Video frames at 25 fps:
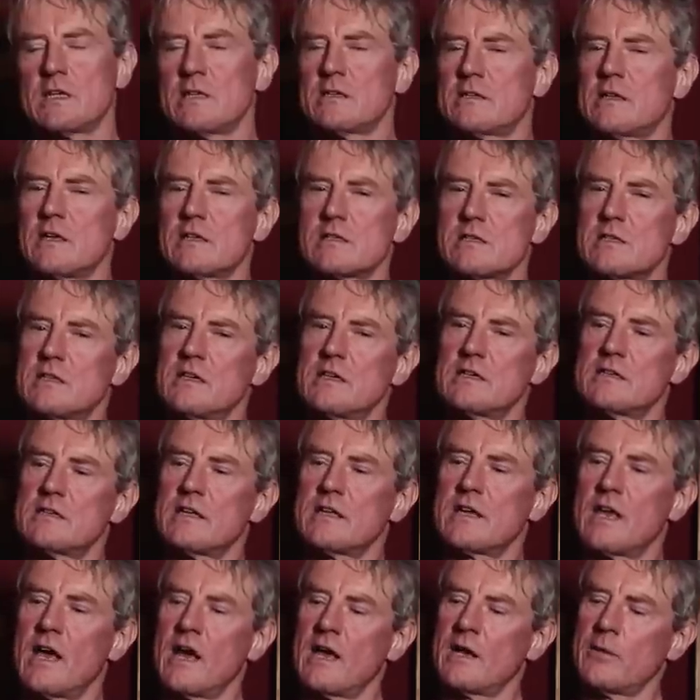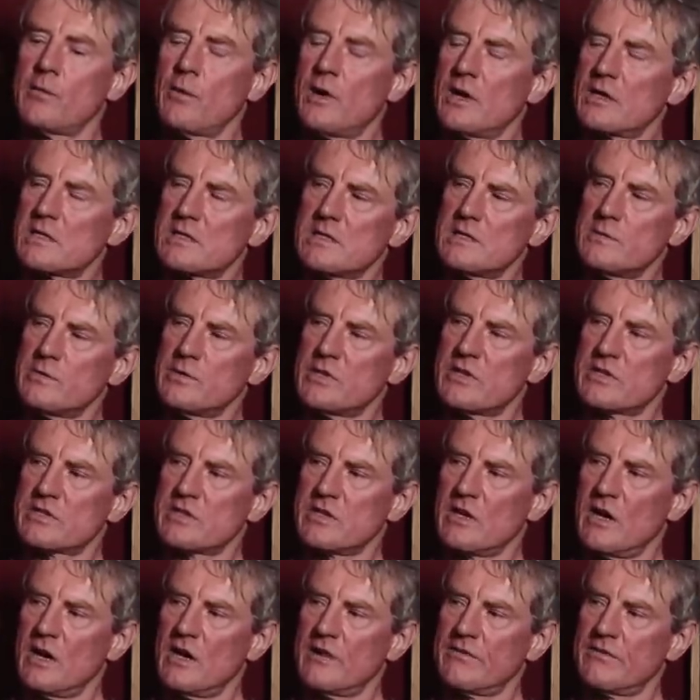kid doesn't hit the guy. He walks in with his
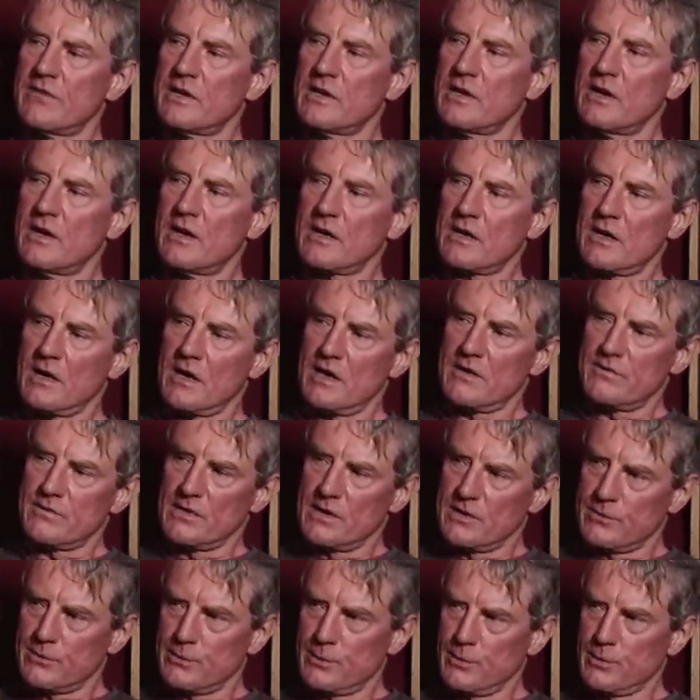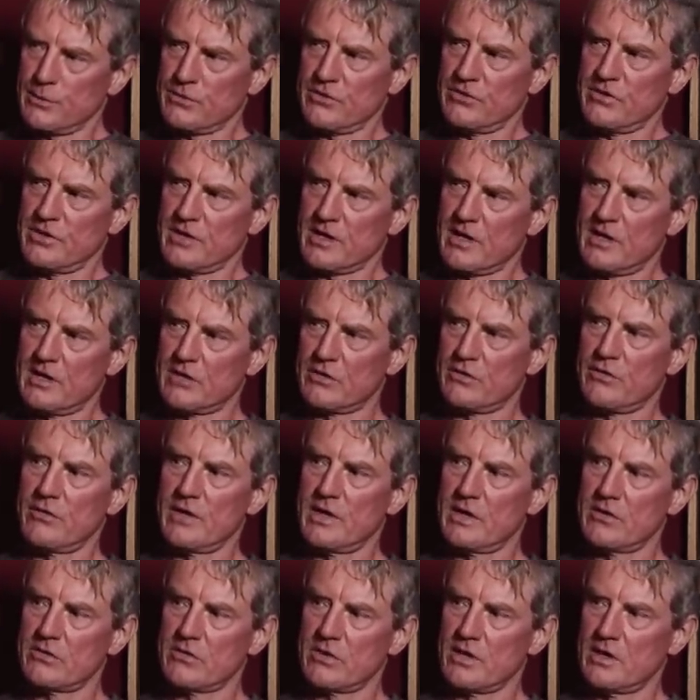coffee, hot coffee, and throws it in the guy's
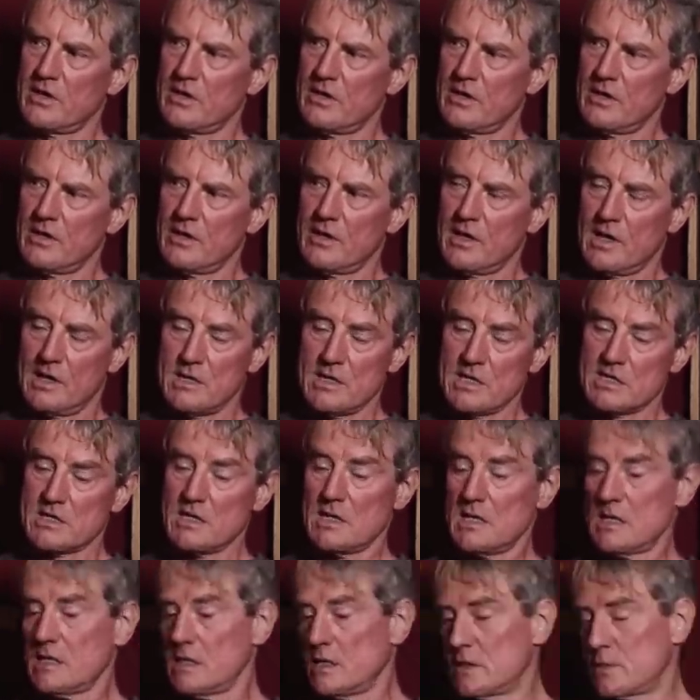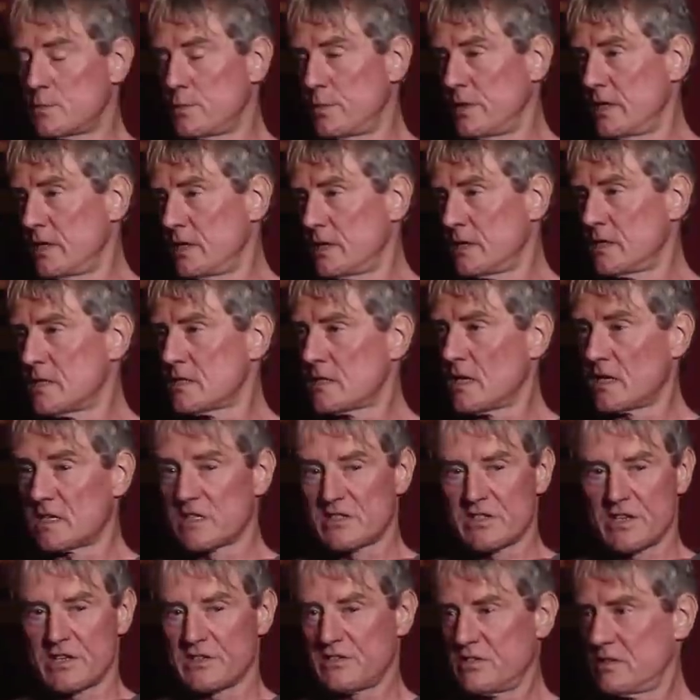face. And this Indian's big. He's
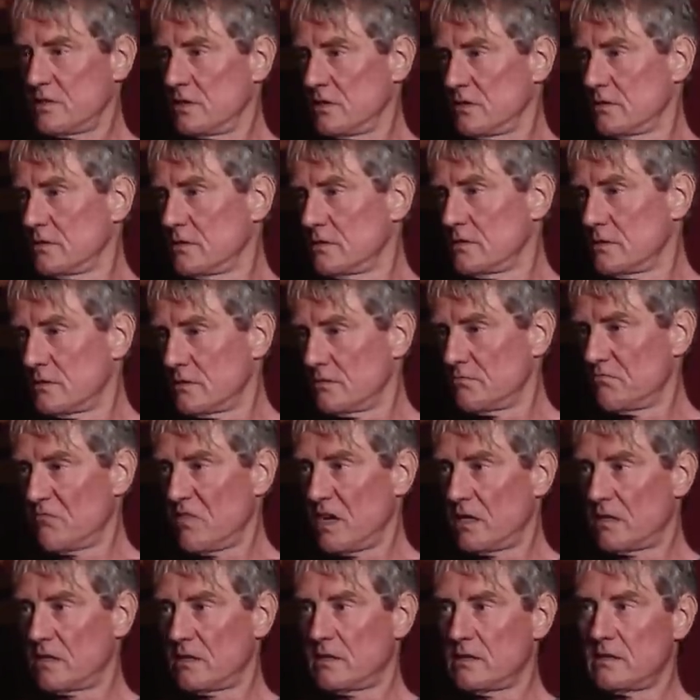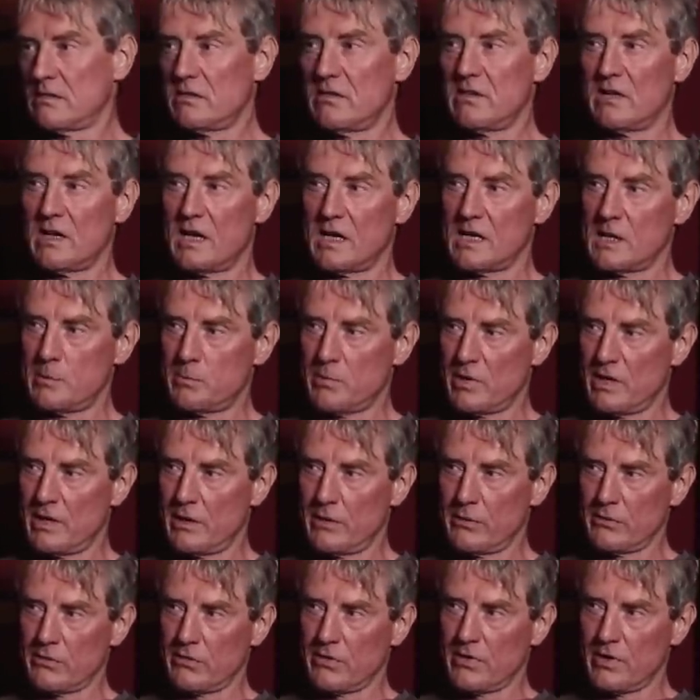like 6'2", about 190
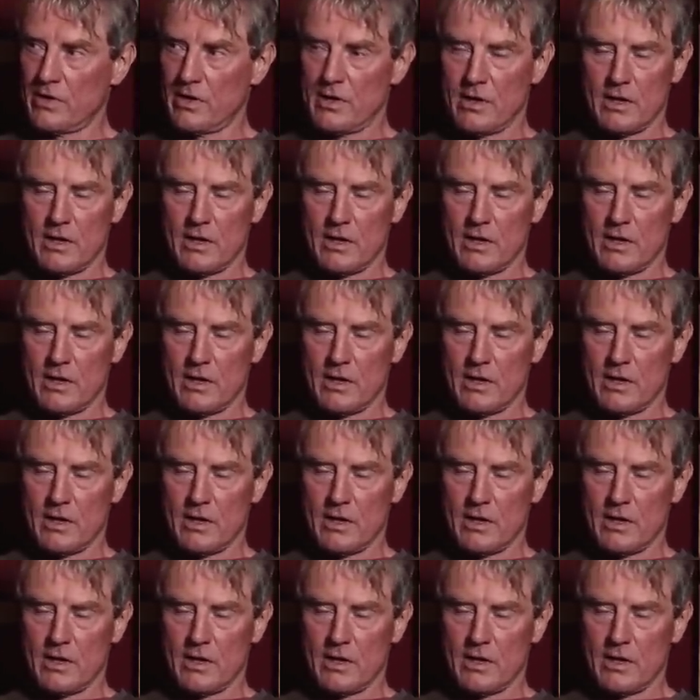pounds.